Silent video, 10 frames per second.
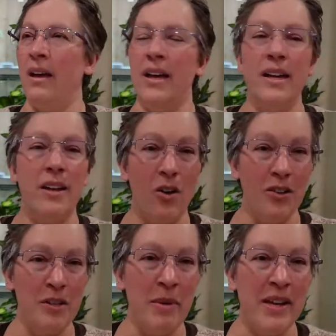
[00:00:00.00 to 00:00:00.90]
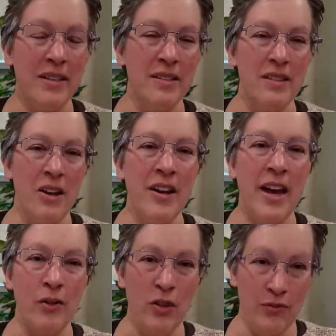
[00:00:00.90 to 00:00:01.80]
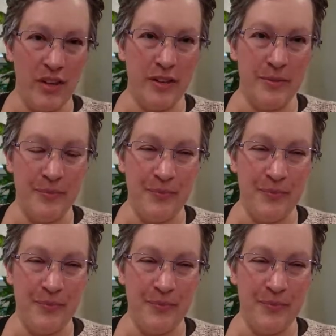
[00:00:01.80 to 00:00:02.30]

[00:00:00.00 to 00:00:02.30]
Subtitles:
It all depends on how you feel.